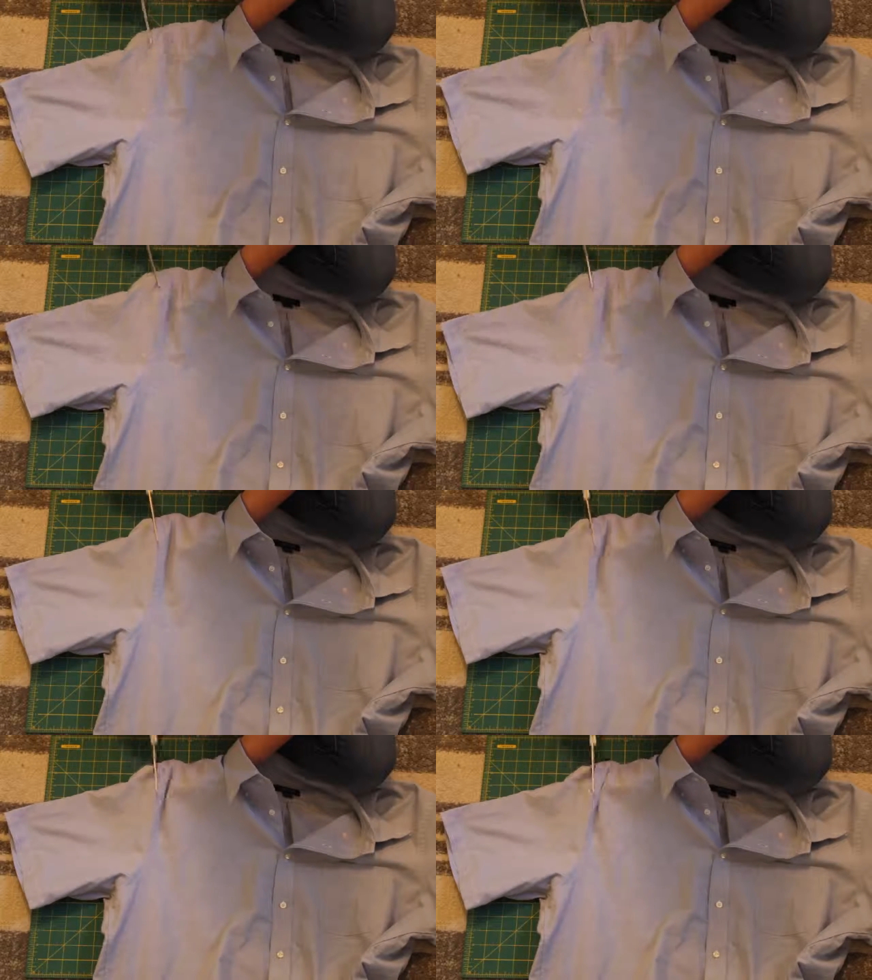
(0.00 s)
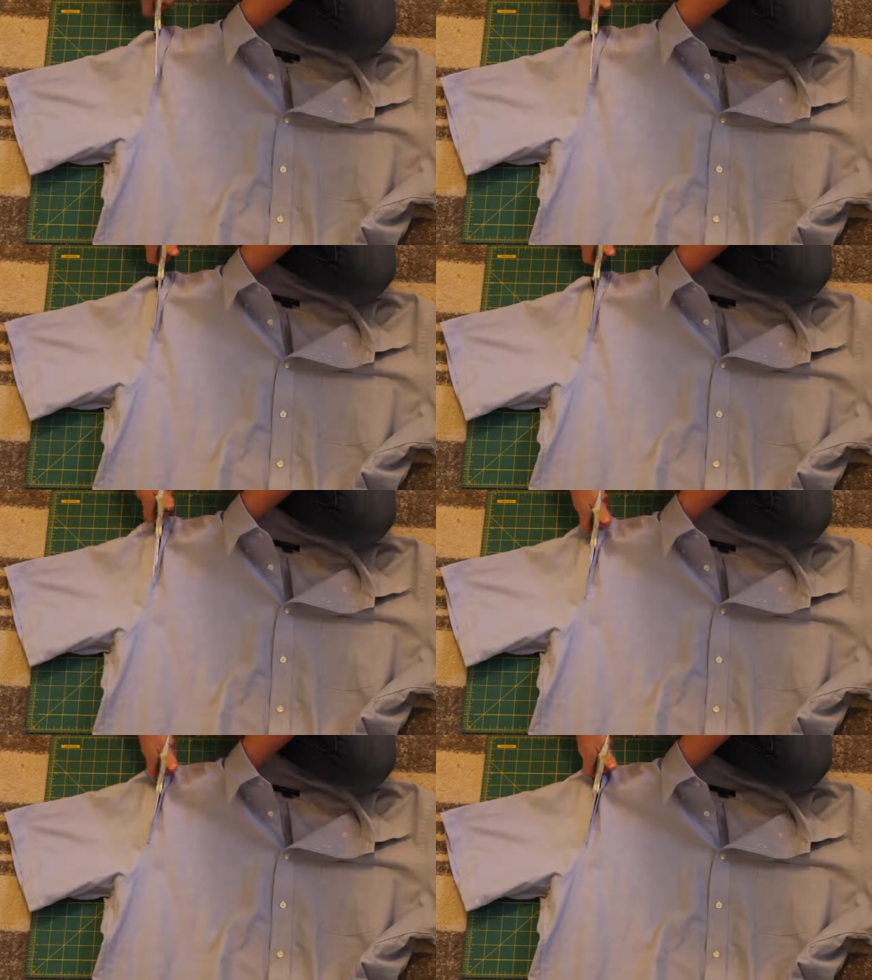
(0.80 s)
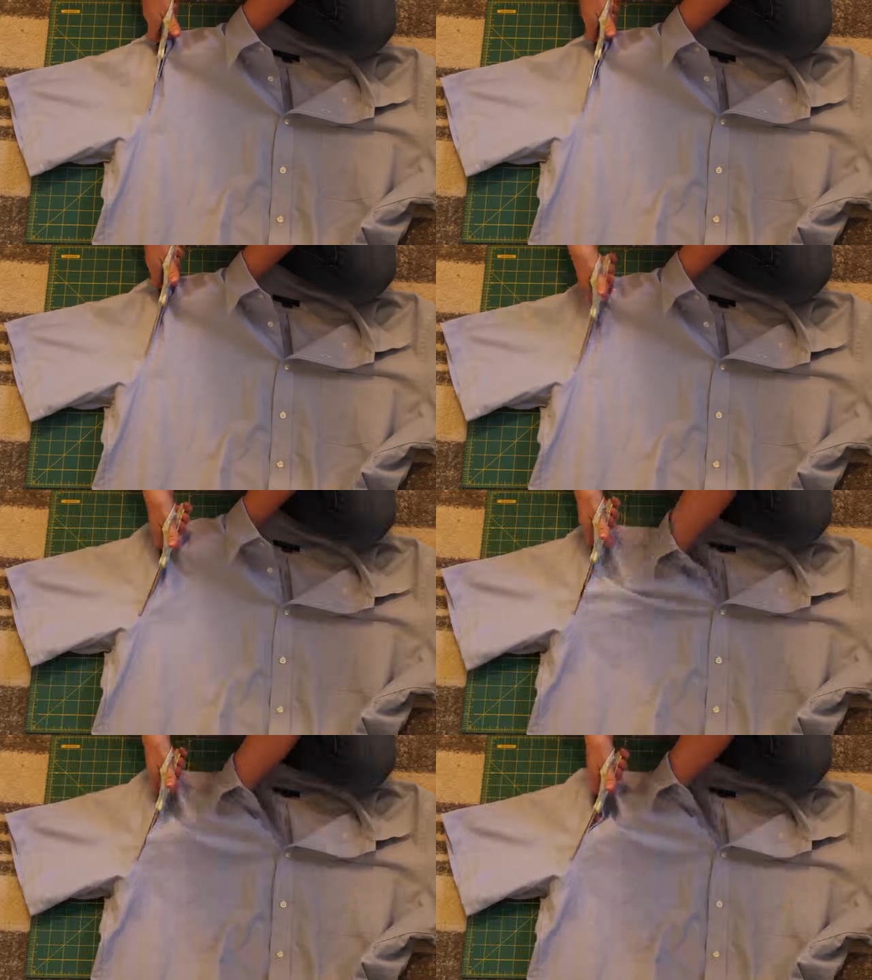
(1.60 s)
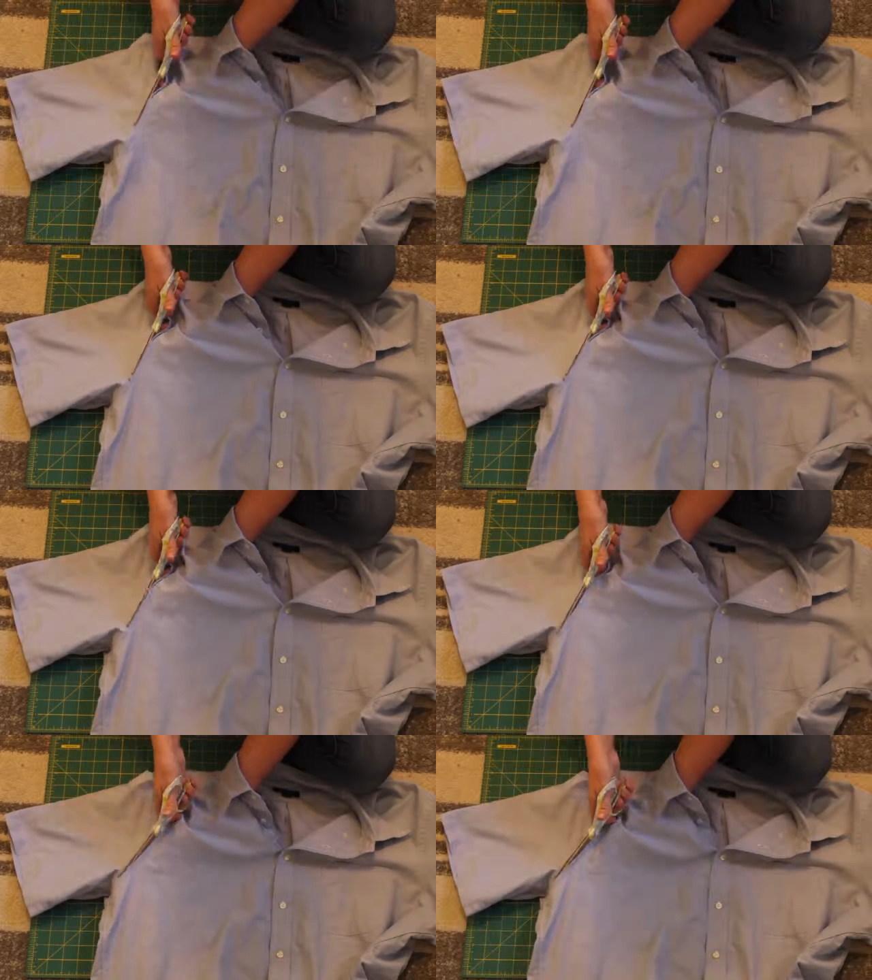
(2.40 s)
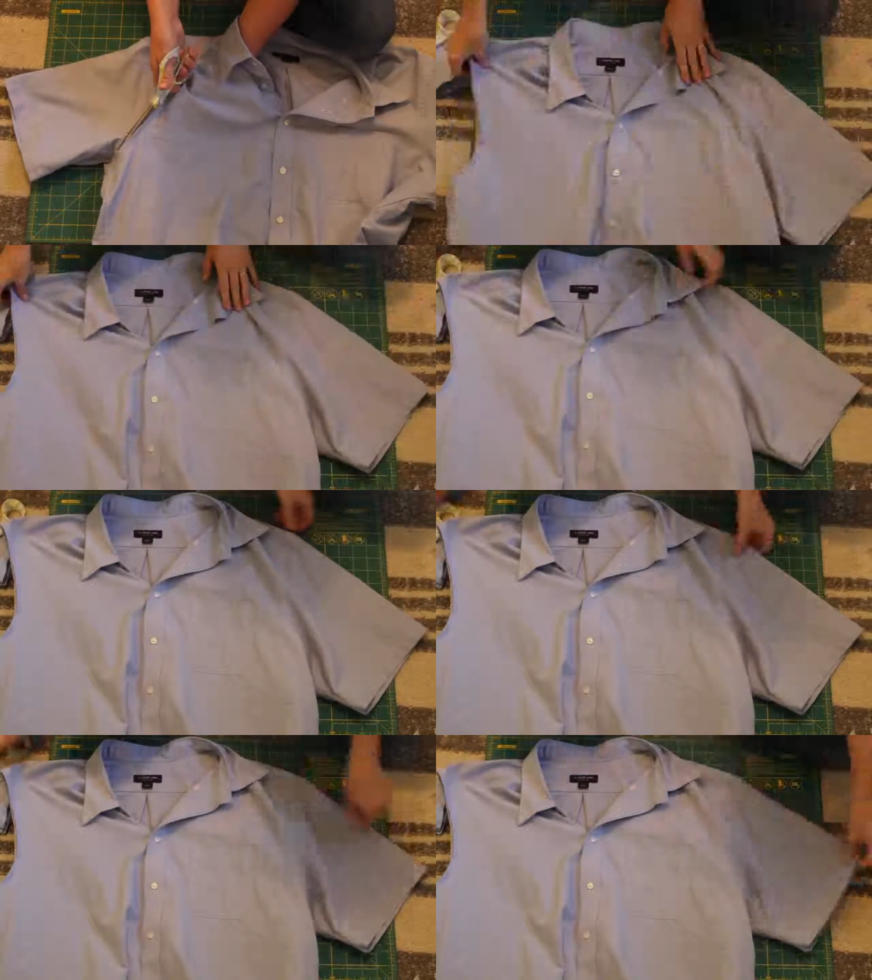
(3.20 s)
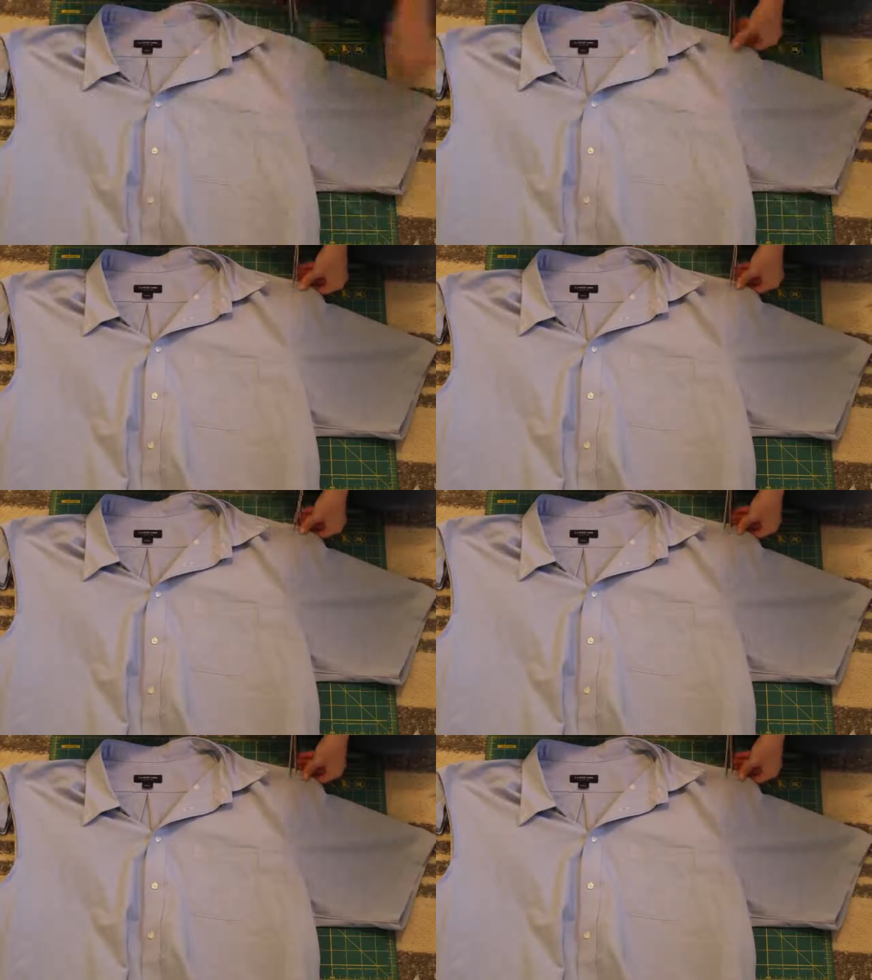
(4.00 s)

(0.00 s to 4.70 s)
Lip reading: [unreadable: no face in view]